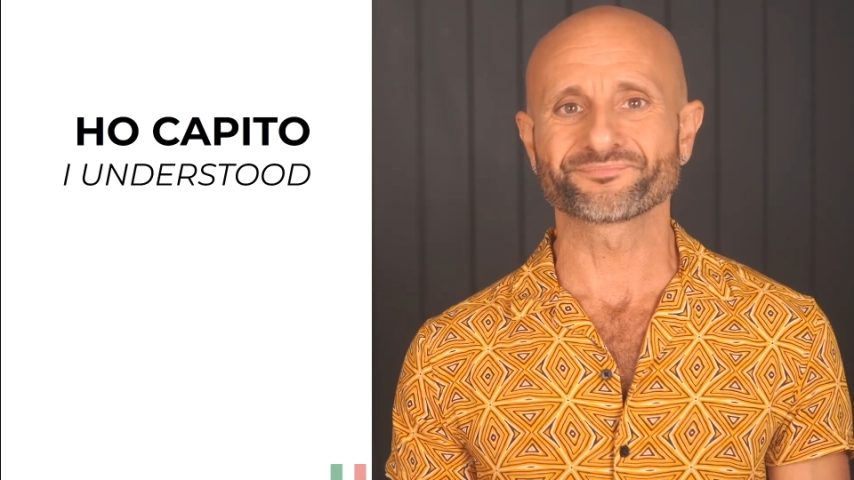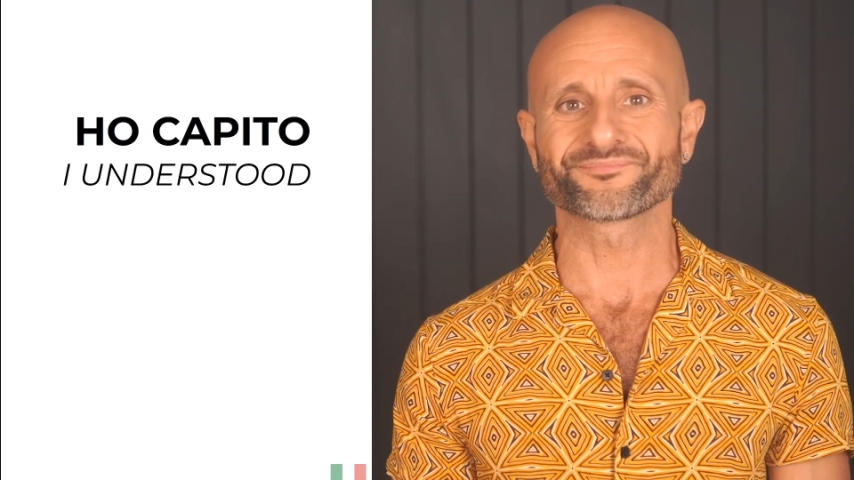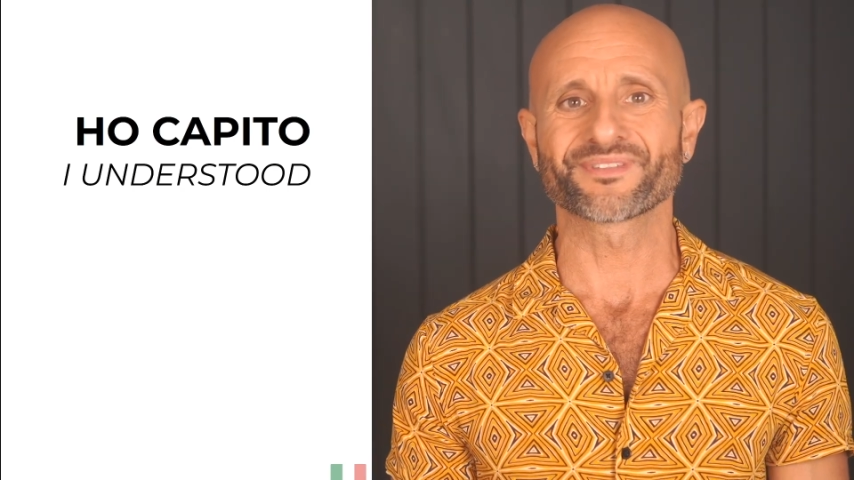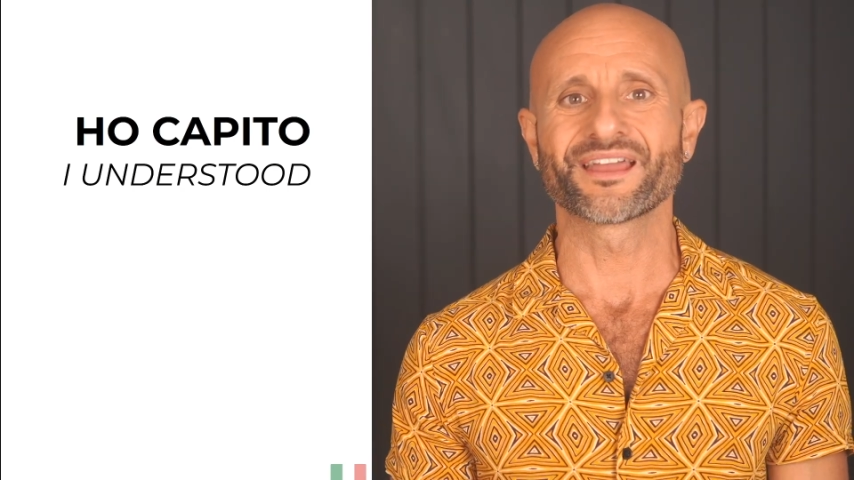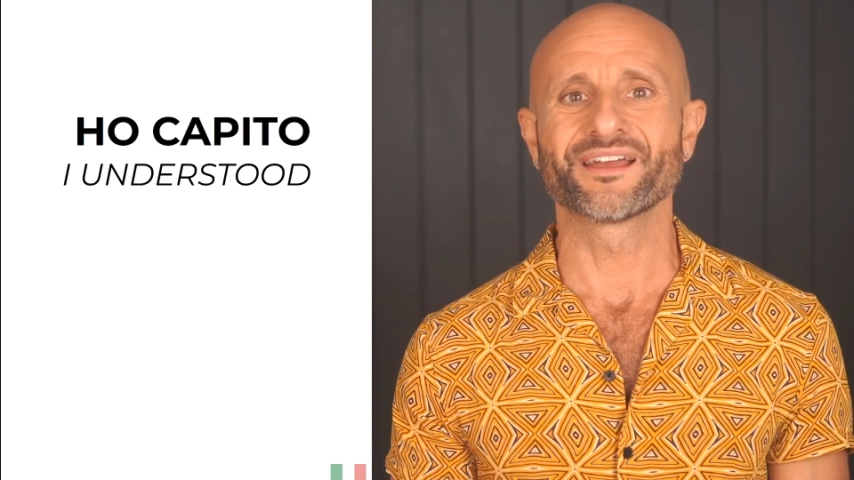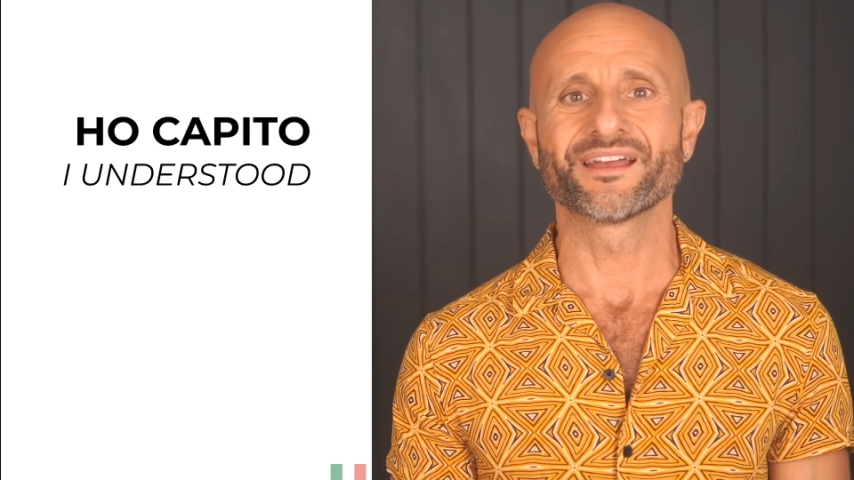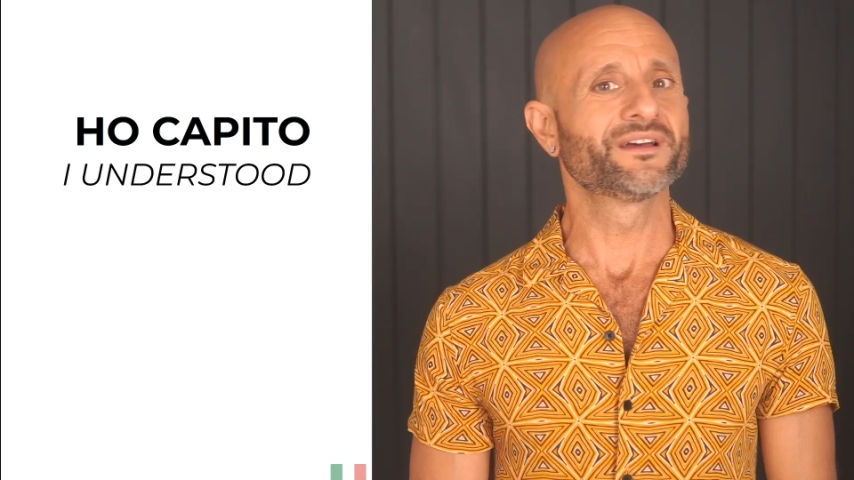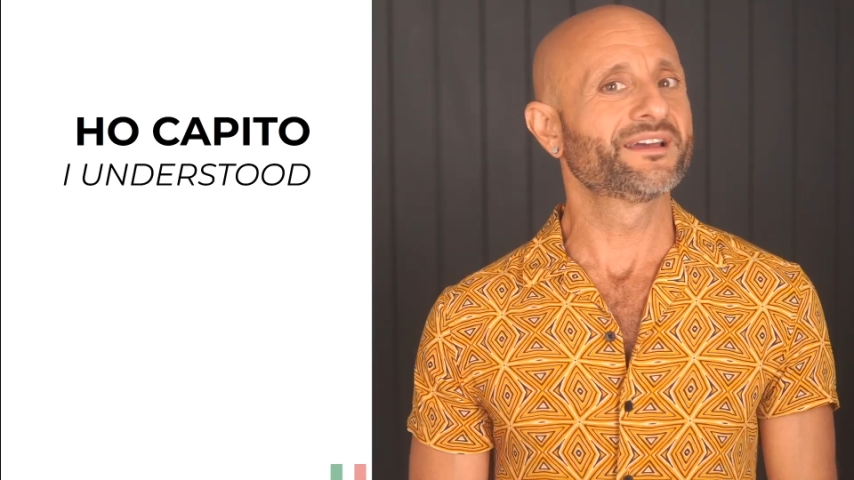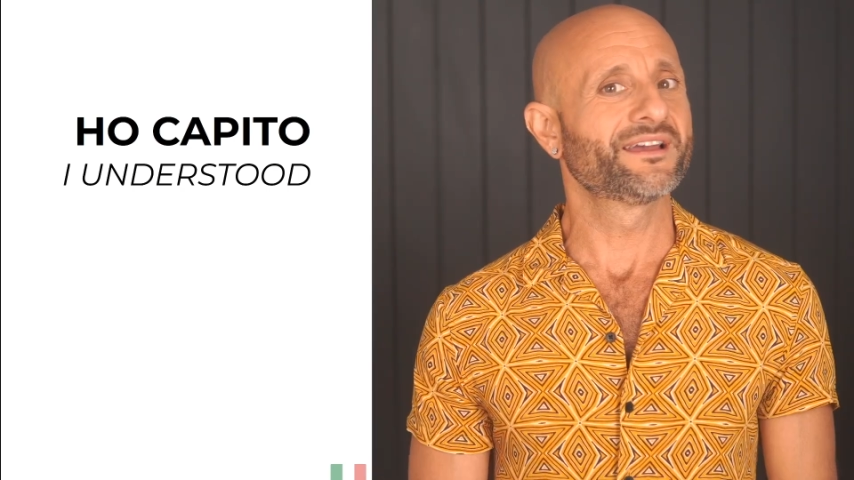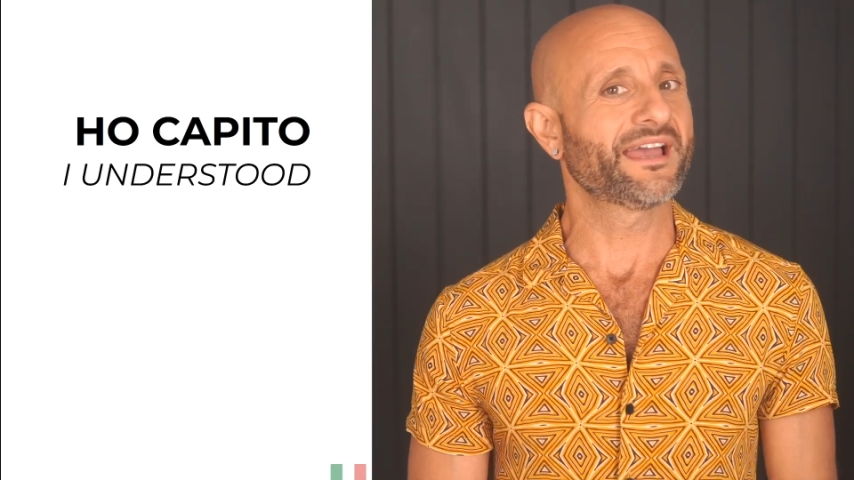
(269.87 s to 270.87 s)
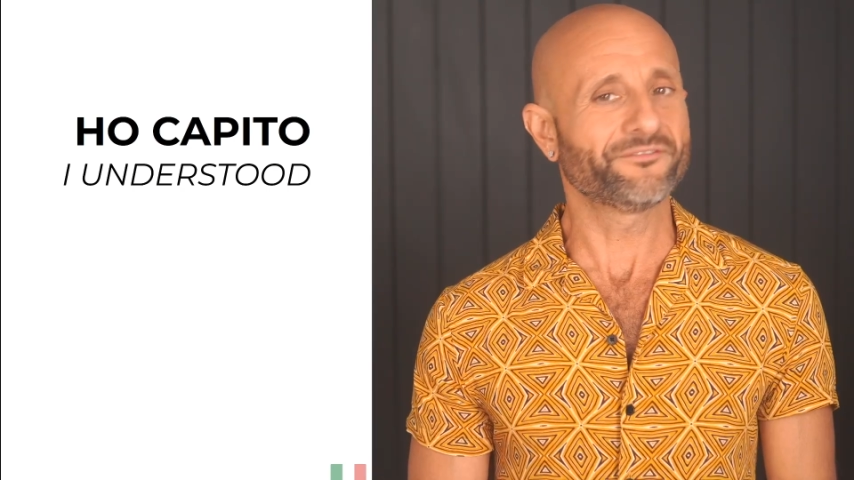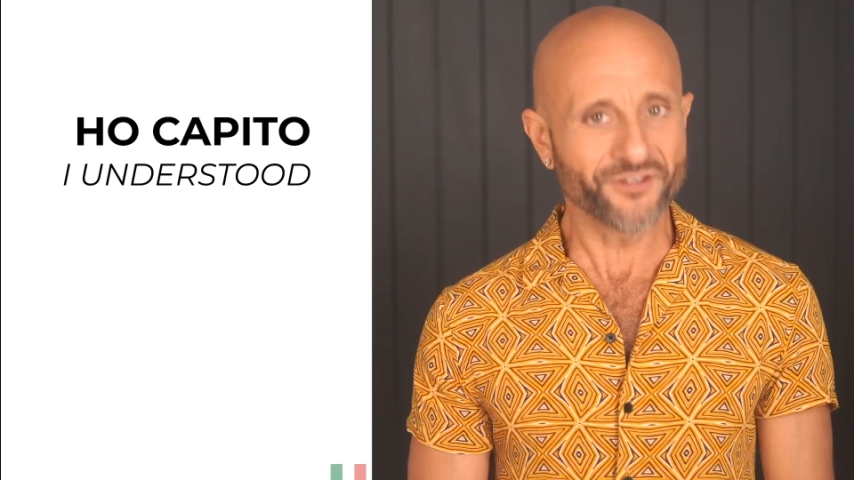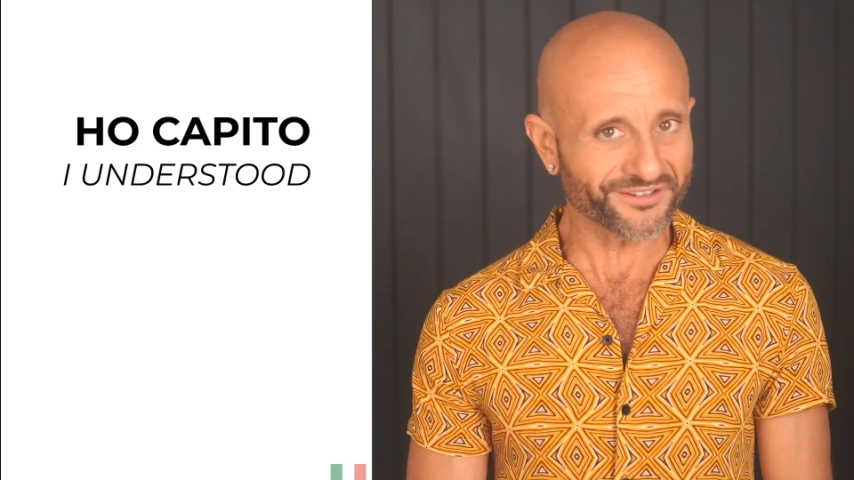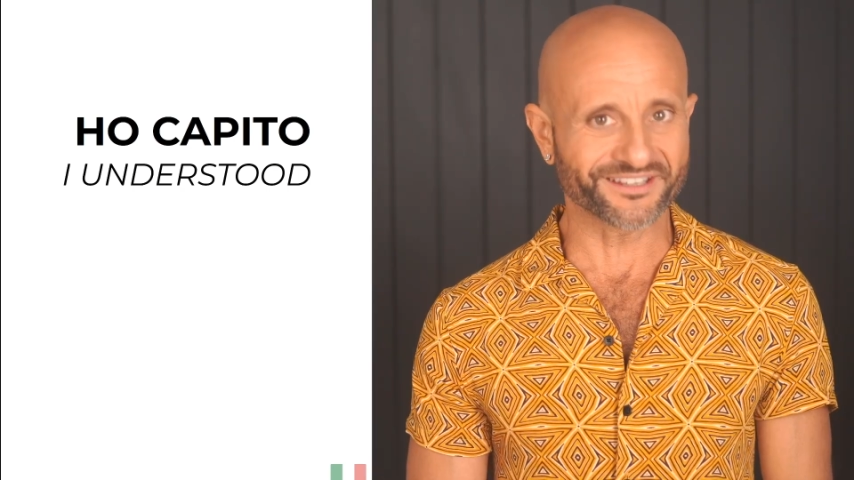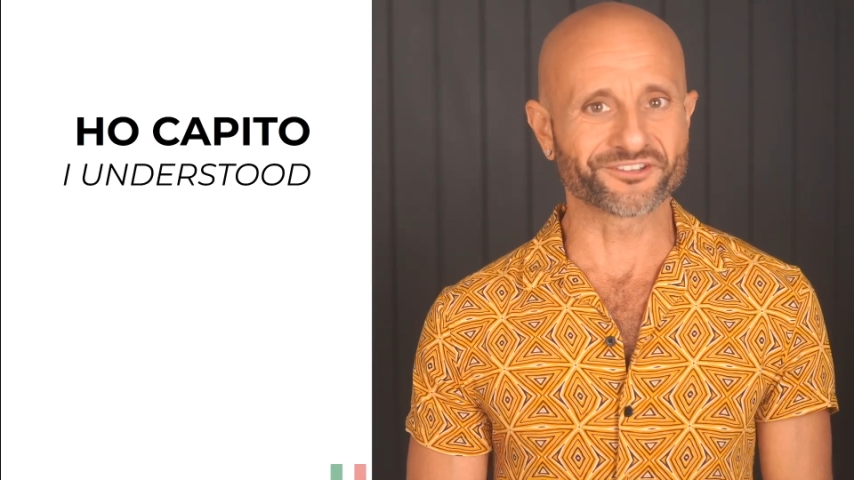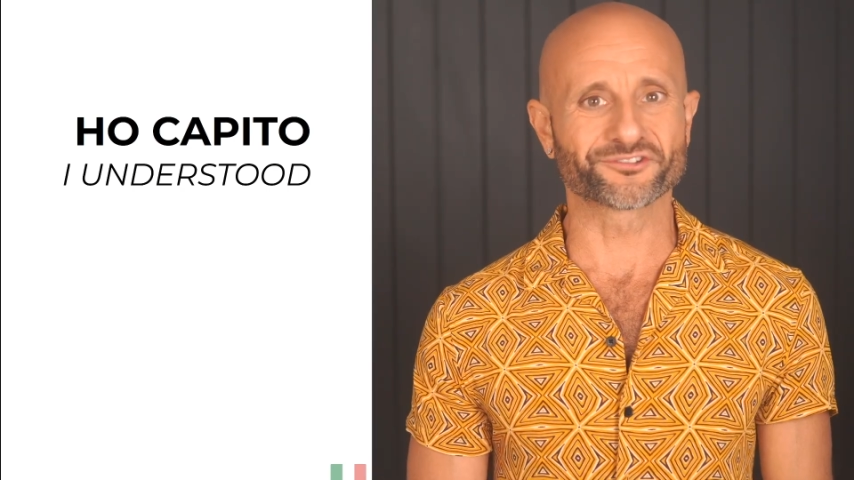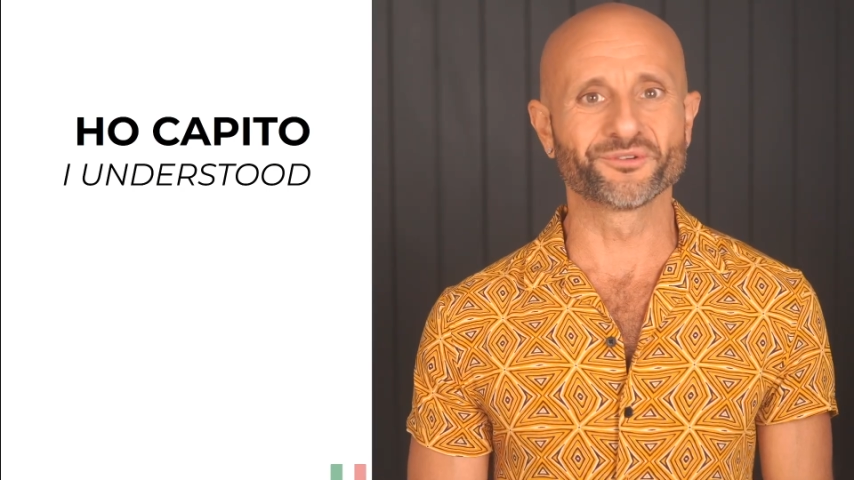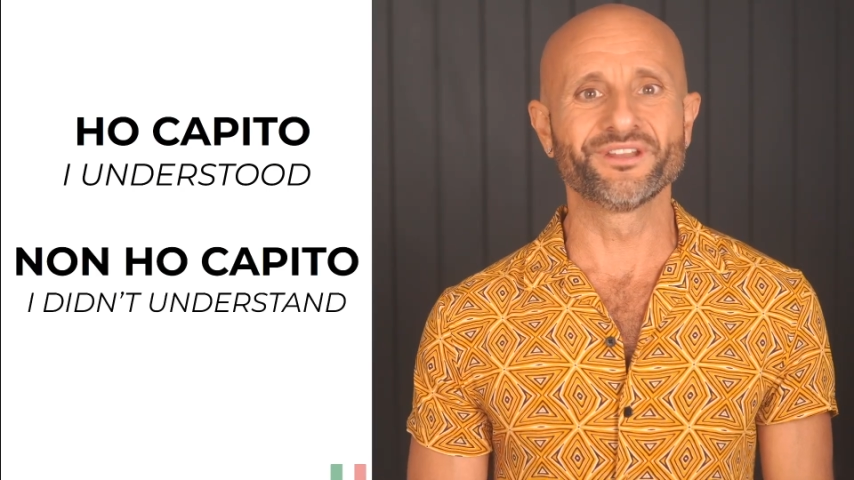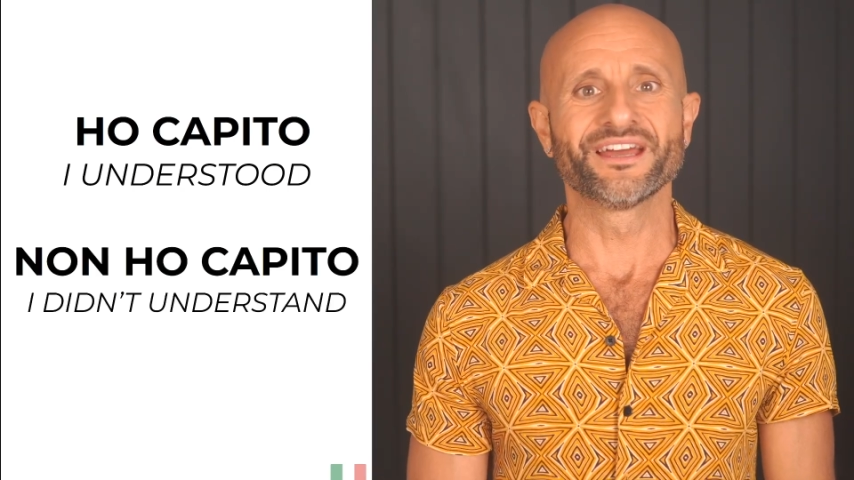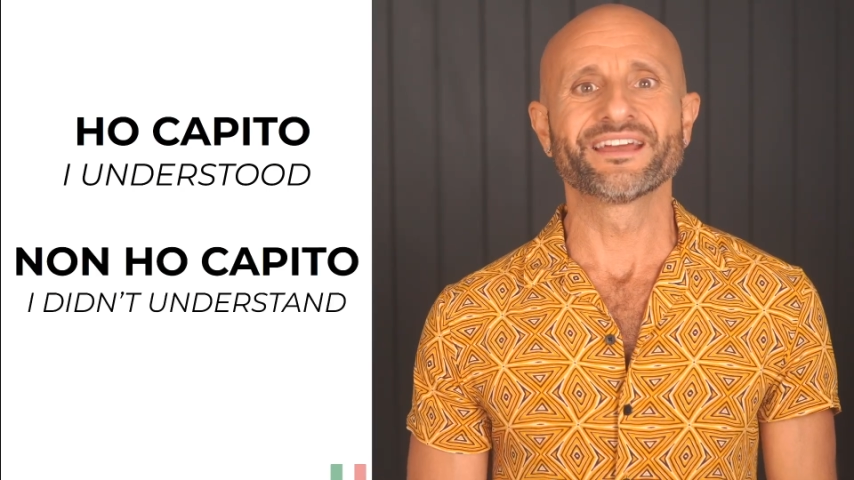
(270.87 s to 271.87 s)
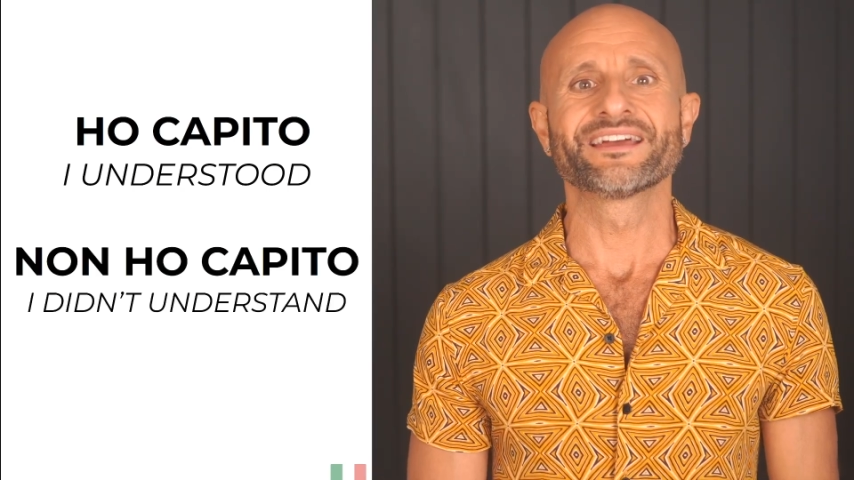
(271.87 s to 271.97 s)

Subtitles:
If you have not understood,